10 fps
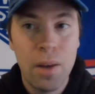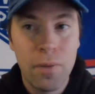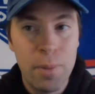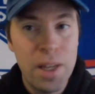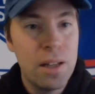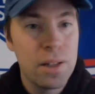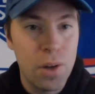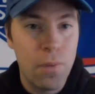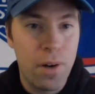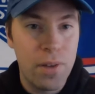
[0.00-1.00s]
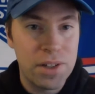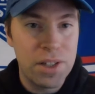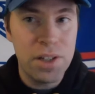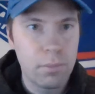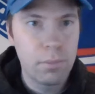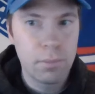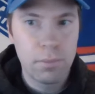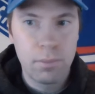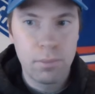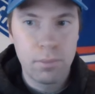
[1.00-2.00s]
for me so far this season.
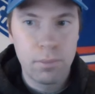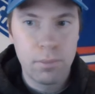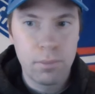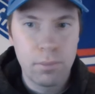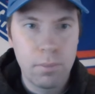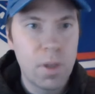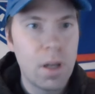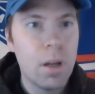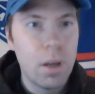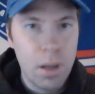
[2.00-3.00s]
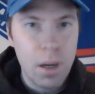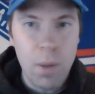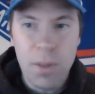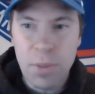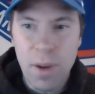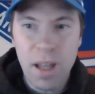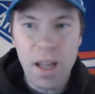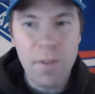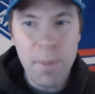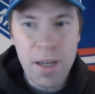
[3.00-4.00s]
All right, we just want to
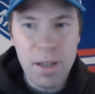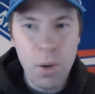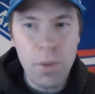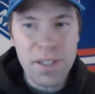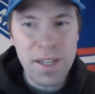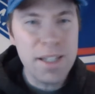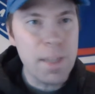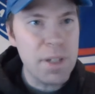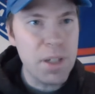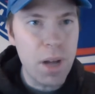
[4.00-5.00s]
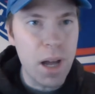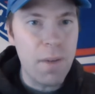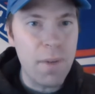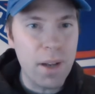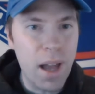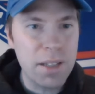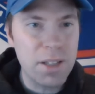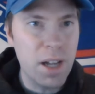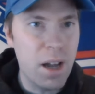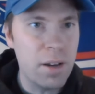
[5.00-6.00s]
let everybody know that today's episode of
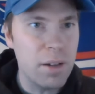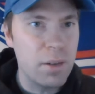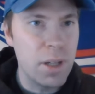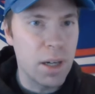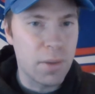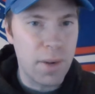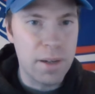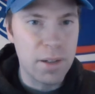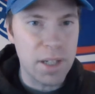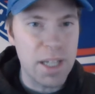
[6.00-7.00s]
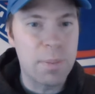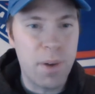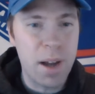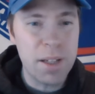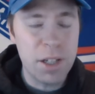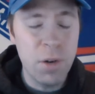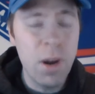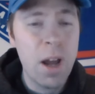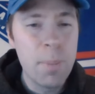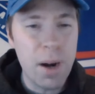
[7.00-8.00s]
Locked On New York Rangers is brought to
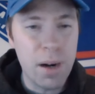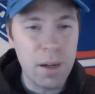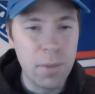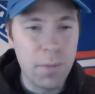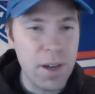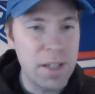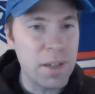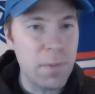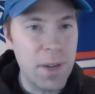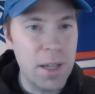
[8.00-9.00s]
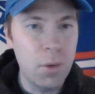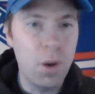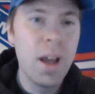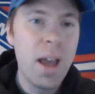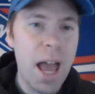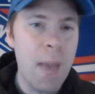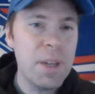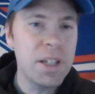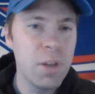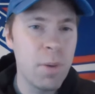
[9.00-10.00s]
you by our good friends at FanDuel.
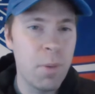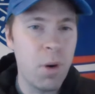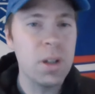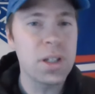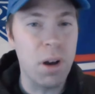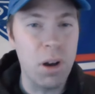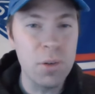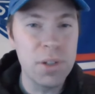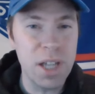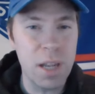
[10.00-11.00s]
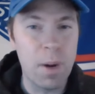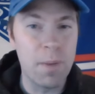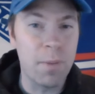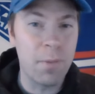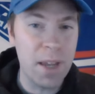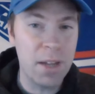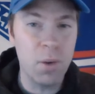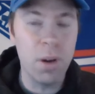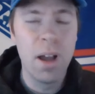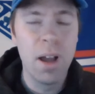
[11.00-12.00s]
Happy Super Bowl to all who celebrate from
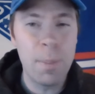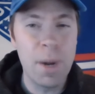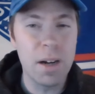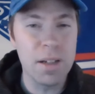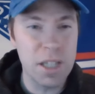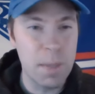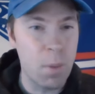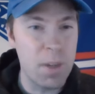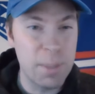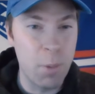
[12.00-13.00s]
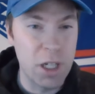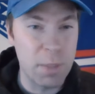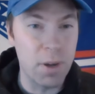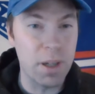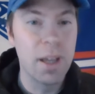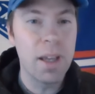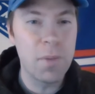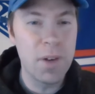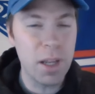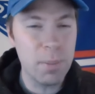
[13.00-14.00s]
FanDuel, America's number one sportsbook.
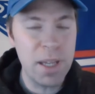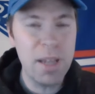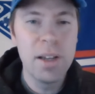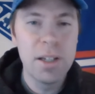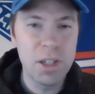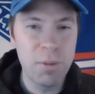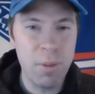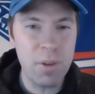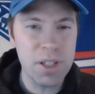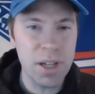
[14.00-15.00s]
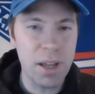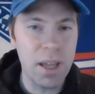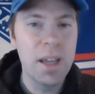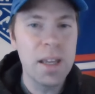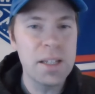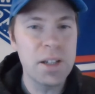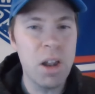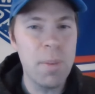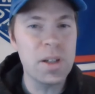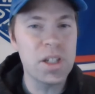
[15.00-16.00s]
If you're like me, Super Bowl Sunday is
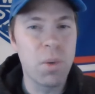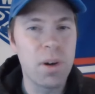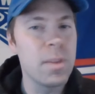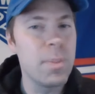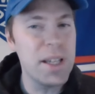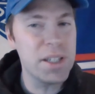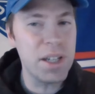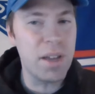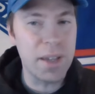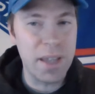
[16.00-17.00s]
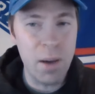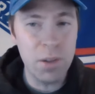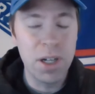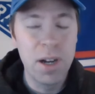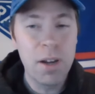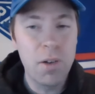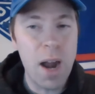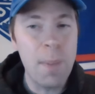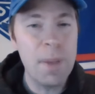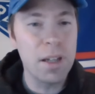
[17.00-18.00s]
all about scoring the best seat on the couch,
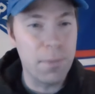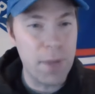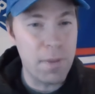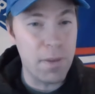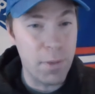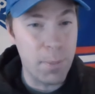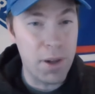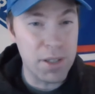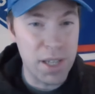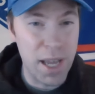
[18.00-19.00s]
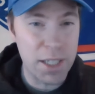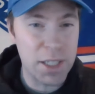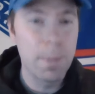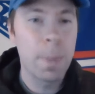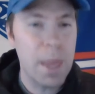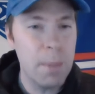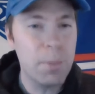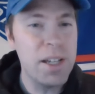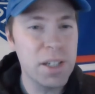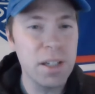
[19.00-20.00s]
grabbing your favorite football snacks, and
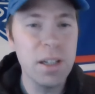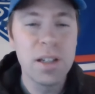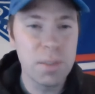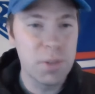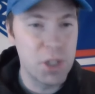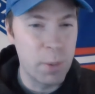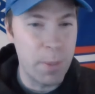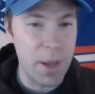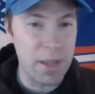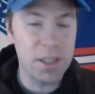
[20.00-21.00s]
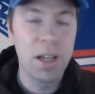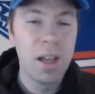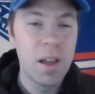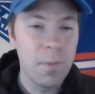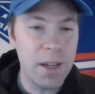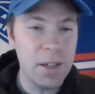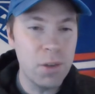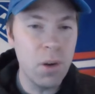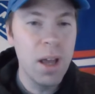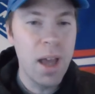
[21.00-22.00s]
placing some super bets.
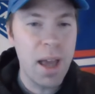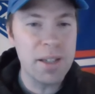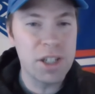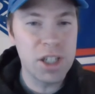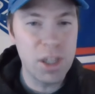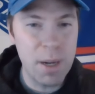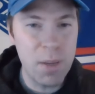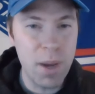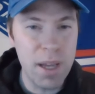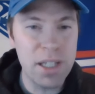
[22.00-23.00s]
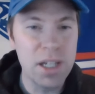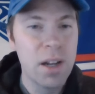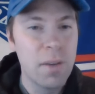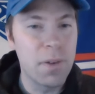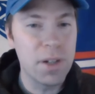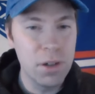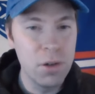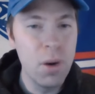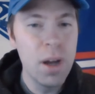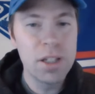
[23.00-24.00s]
FanDuel has so many ways for
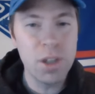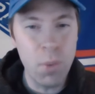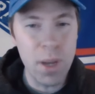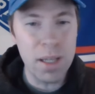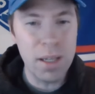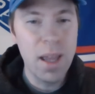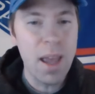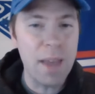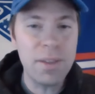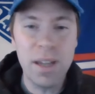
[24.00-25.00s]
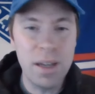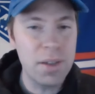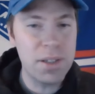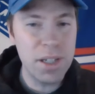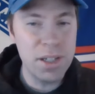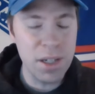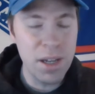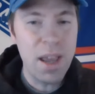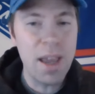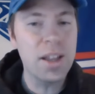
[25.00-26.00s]
you to win at the end of the season
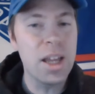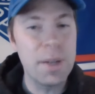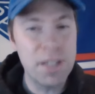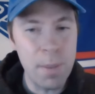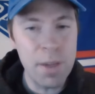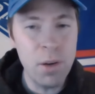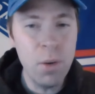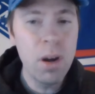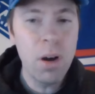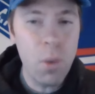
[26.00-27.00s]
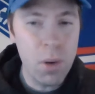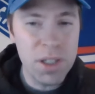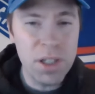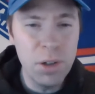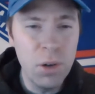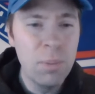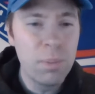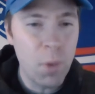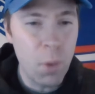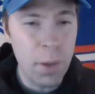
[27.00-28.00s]
and claim a W or two
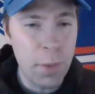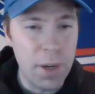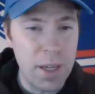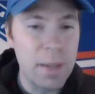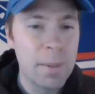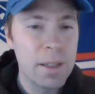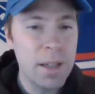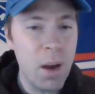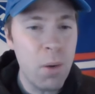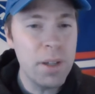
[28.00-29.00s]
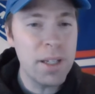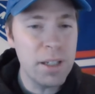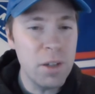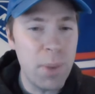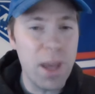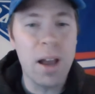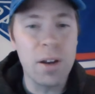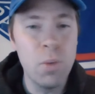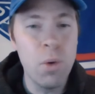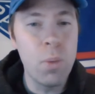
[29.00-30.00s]
or three. Not only can you bet
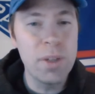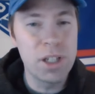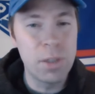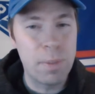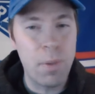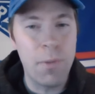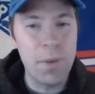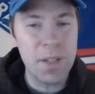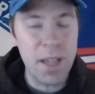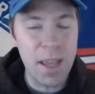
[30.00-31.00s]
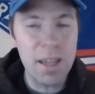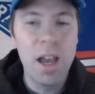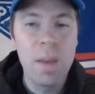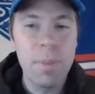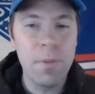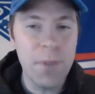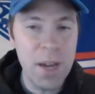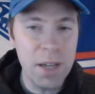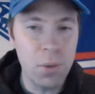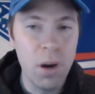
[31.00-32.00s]
on who will win Super Bowl 58, but
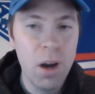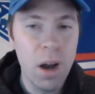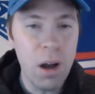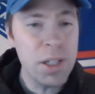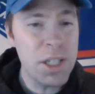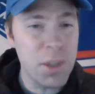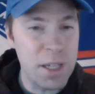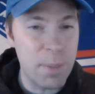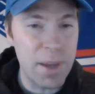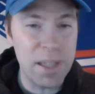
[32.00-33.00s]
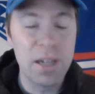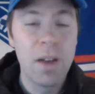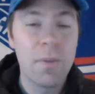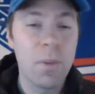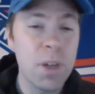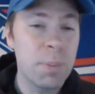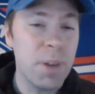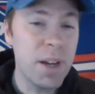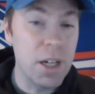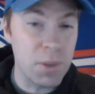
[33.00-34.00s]
FanDuel also has bets for which
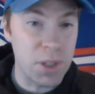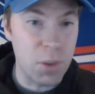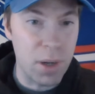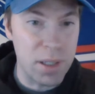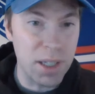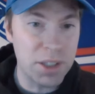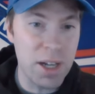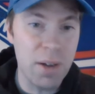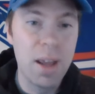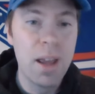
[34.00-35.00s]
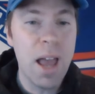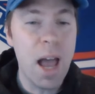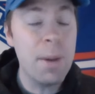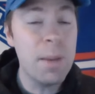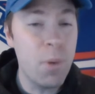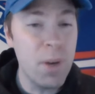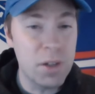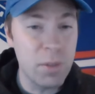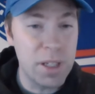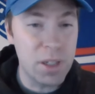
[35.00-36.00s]
players will score a touchdown, how many points
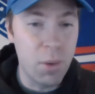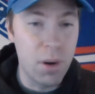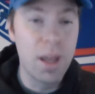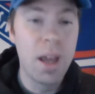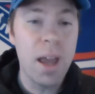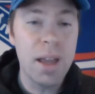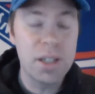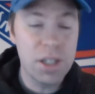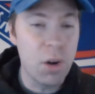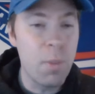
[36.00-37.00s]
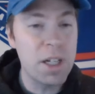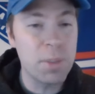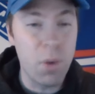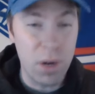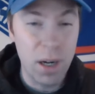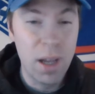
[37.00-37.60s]
will be scored, and so much more.